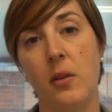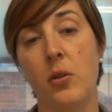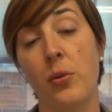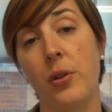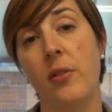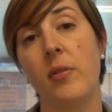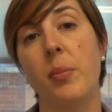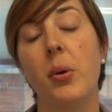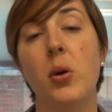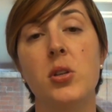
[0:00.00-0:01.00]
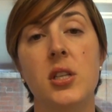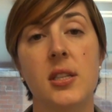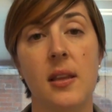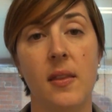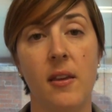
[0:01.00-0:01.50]
the sorts of
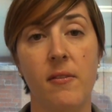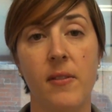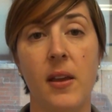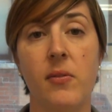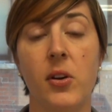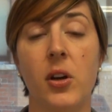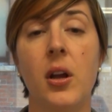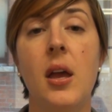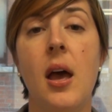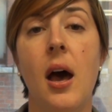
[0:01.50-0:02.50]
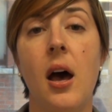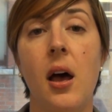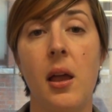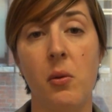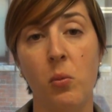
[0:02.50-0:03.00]
approaches that they favor
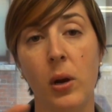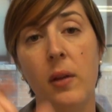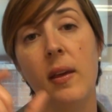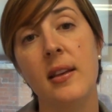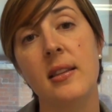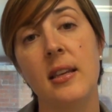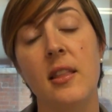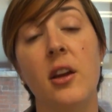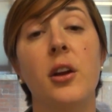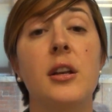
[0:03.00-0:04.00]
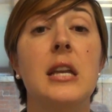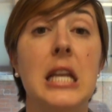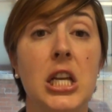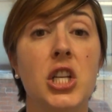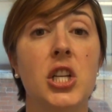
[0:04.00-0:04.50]
and where they see their
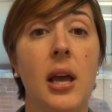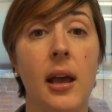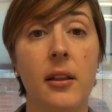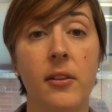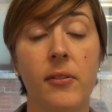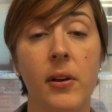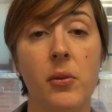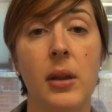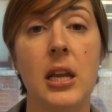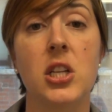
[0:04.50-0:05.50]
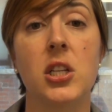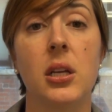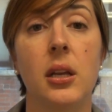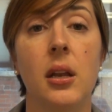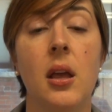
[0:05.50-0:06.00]
niche as a
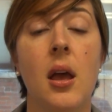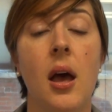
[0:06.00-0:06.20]
foundation